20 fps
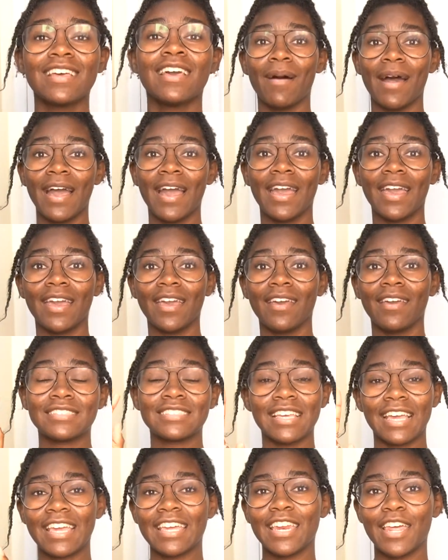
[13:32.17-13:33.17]
my
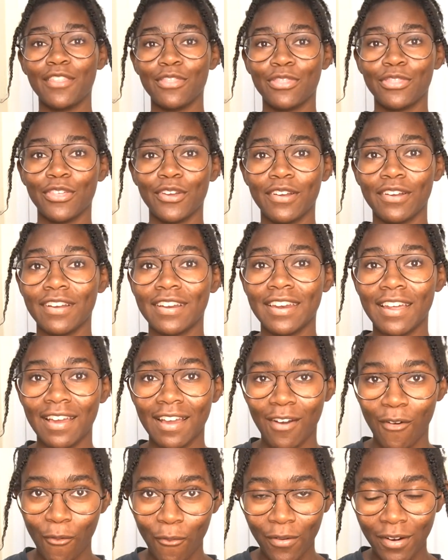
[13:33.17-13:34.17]
second and third
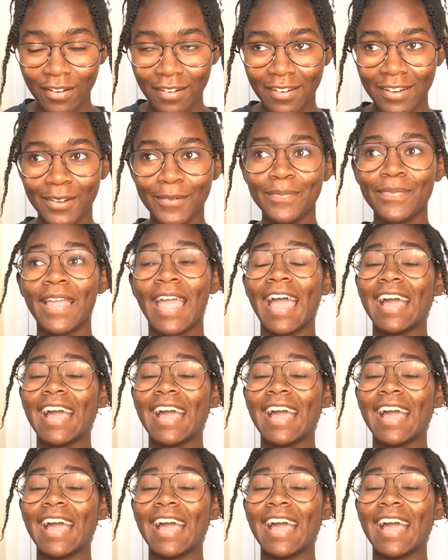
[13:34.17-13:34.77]
order,